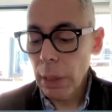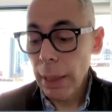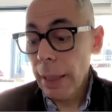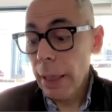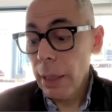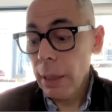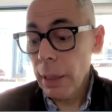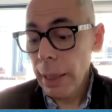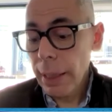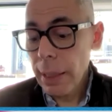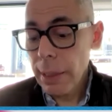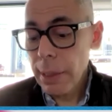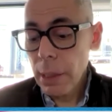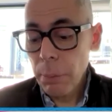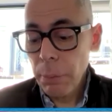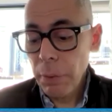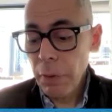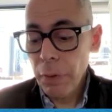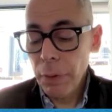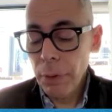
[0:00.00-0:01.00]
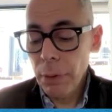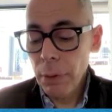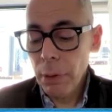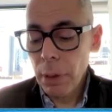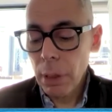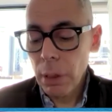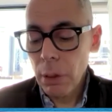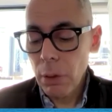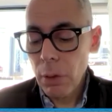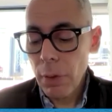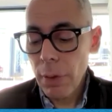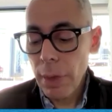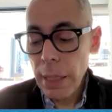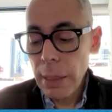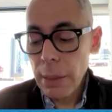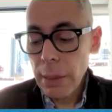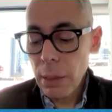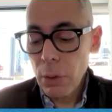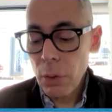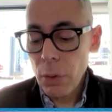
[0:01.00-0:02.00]
like I said before,
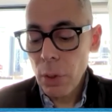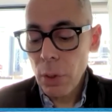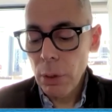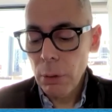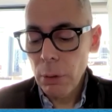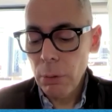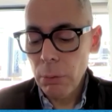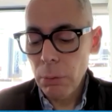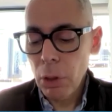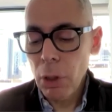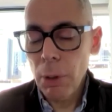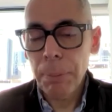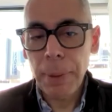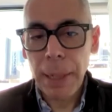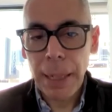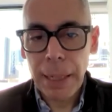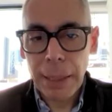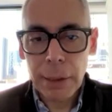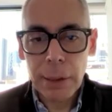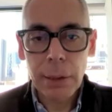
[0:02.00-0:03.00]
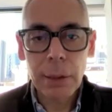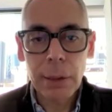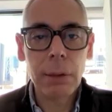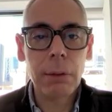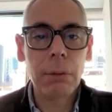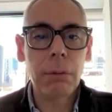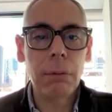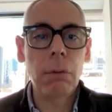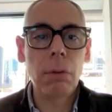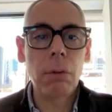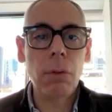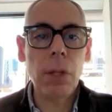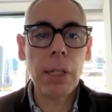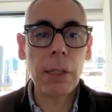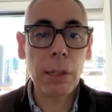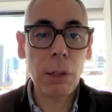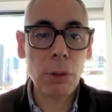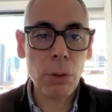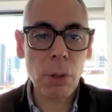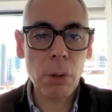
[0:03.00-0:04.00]
things are so complex, things
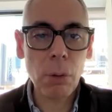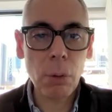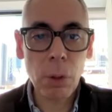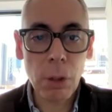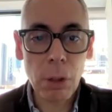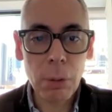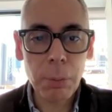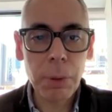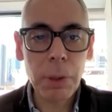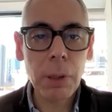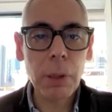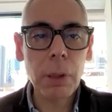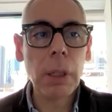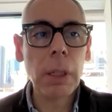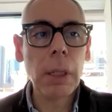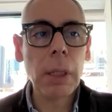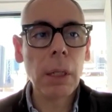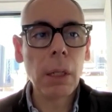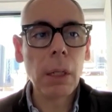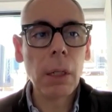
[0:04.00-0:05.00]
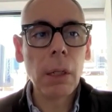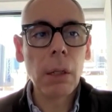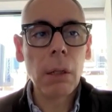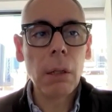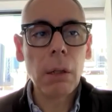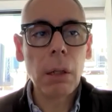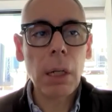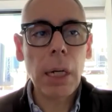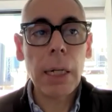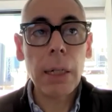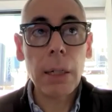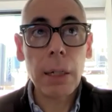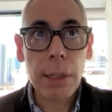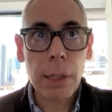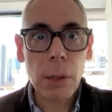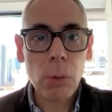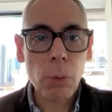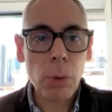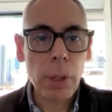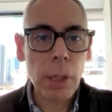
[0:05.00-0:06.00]
are so global. Artists are
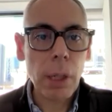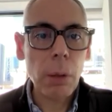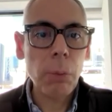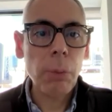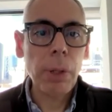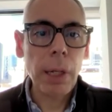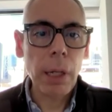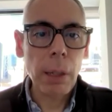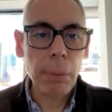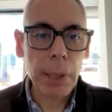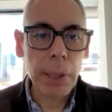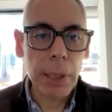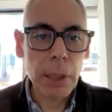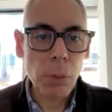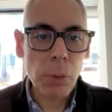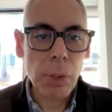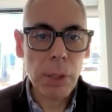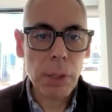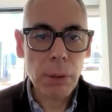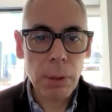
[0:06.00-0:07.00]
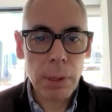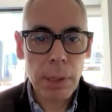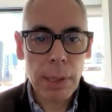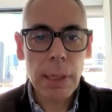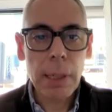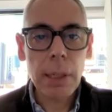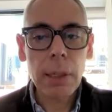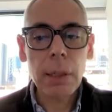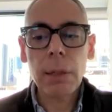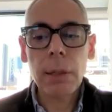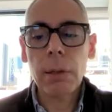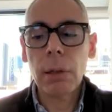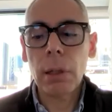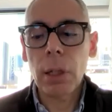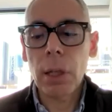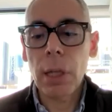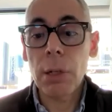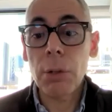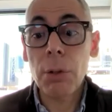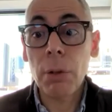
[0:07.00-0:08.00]
working with limited resources.
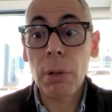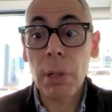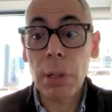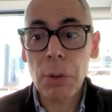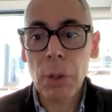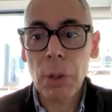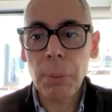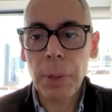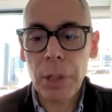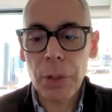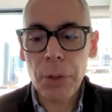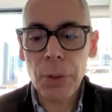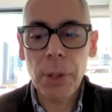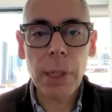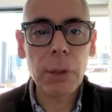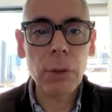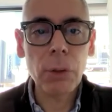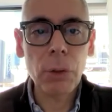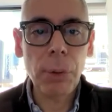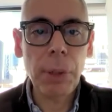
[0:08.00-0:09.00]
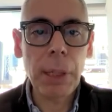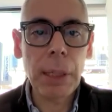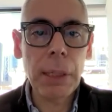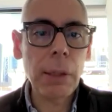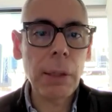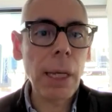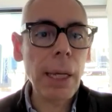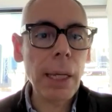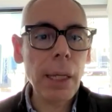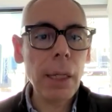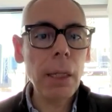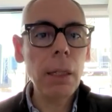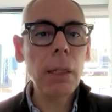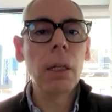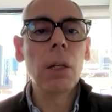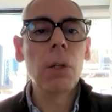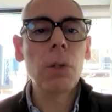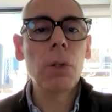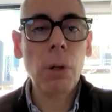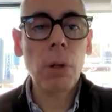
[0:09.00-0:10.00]
There's only so much you can do in a day.
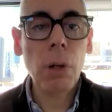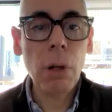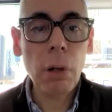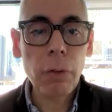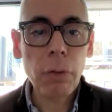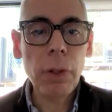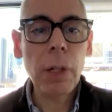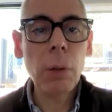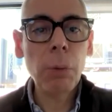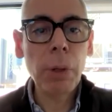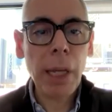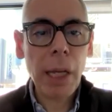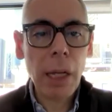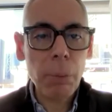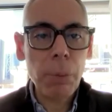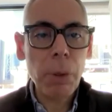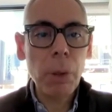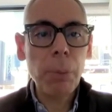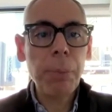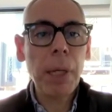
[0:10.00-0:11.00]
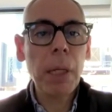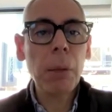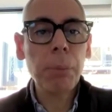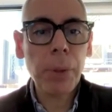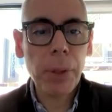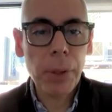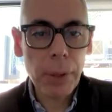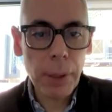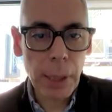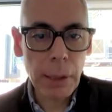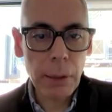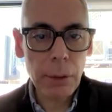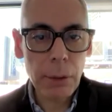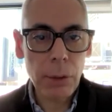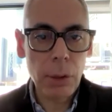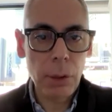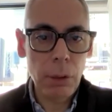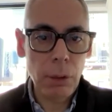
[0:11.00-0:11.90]
So hopefully we help you pinpoint